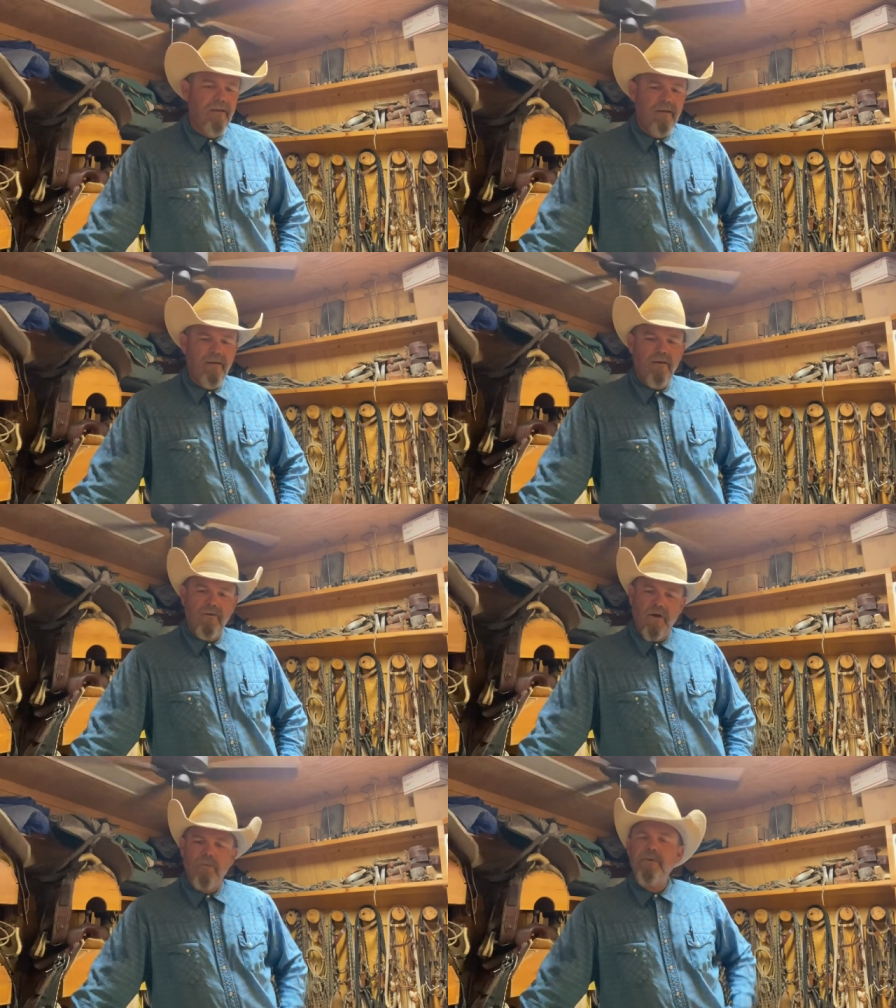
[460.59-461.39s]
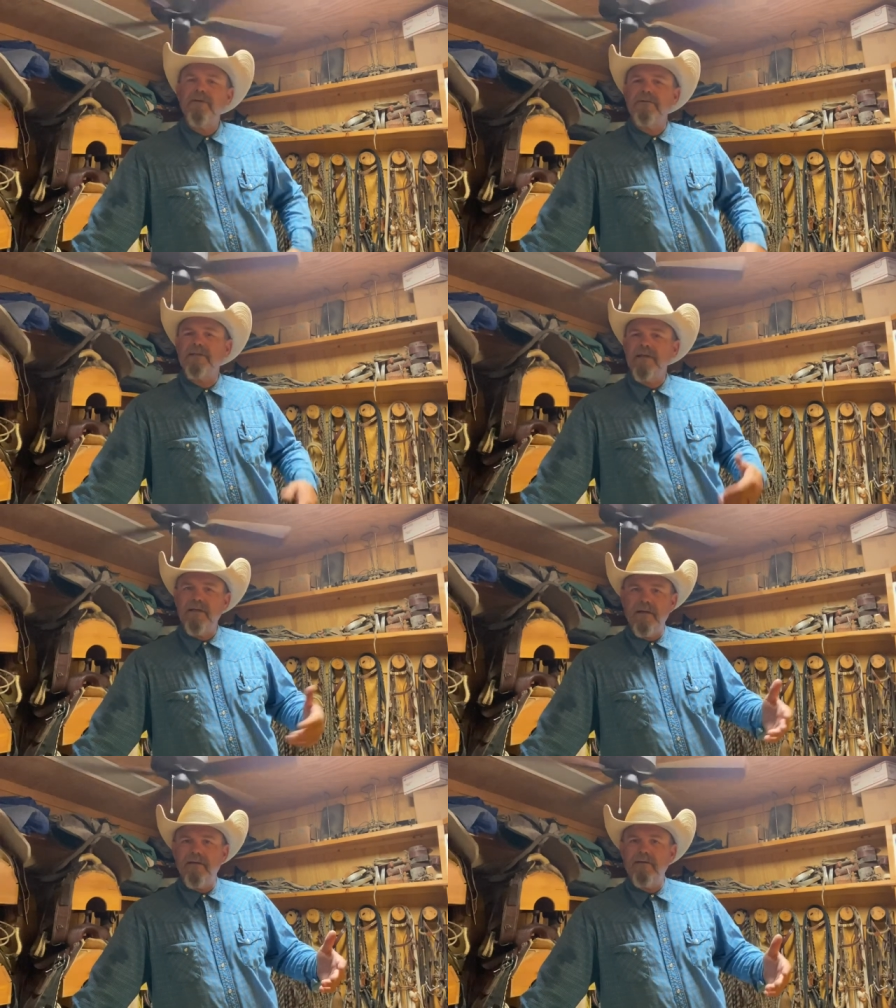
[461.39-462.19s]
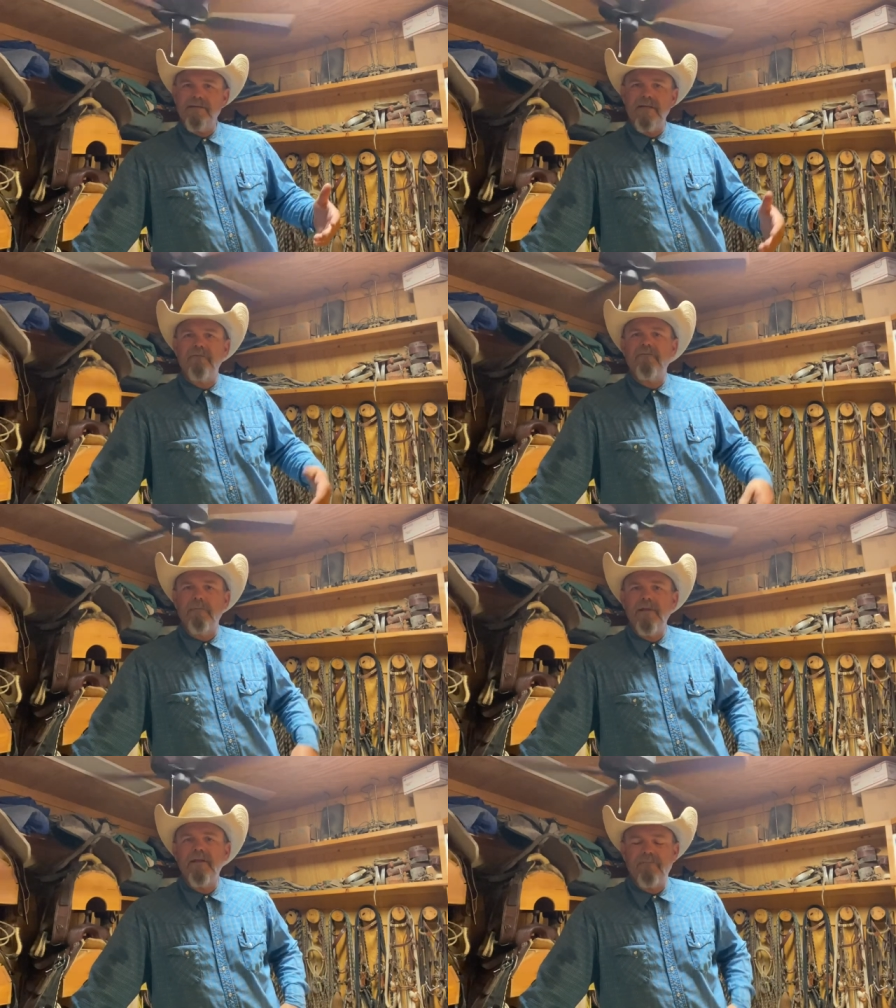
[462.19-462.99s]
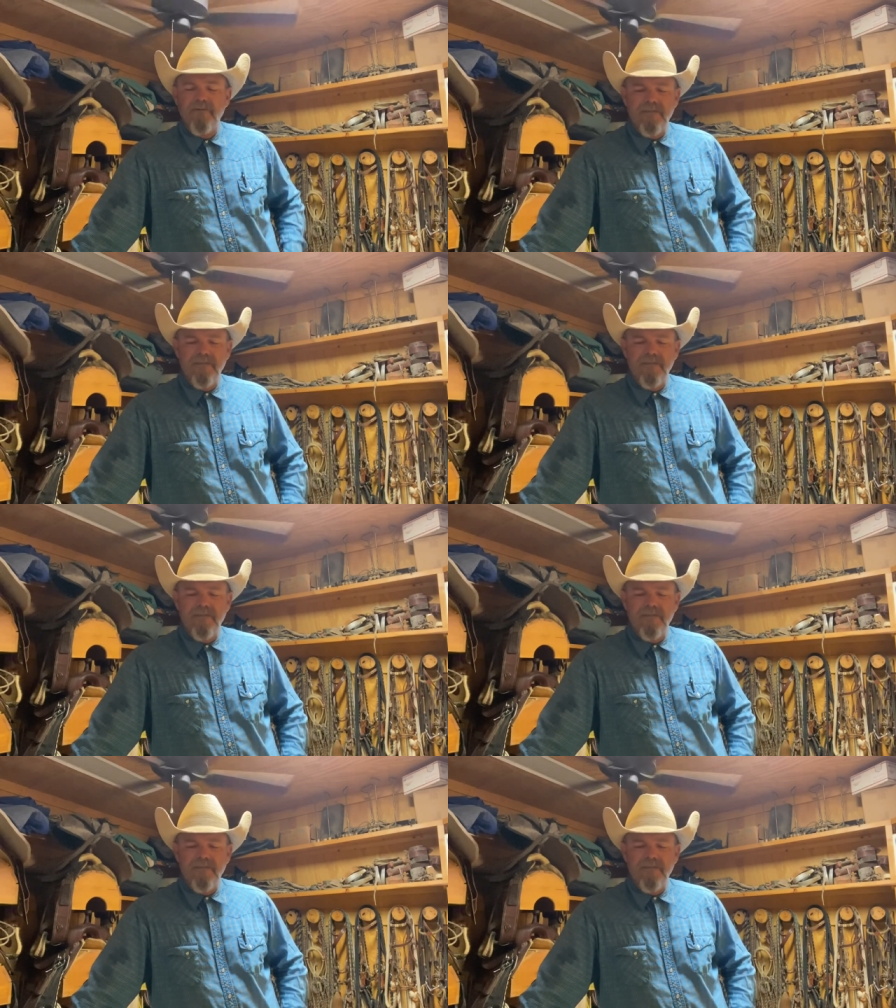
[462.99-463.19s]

you know, and hoping you'll see, a, uh, see it from a different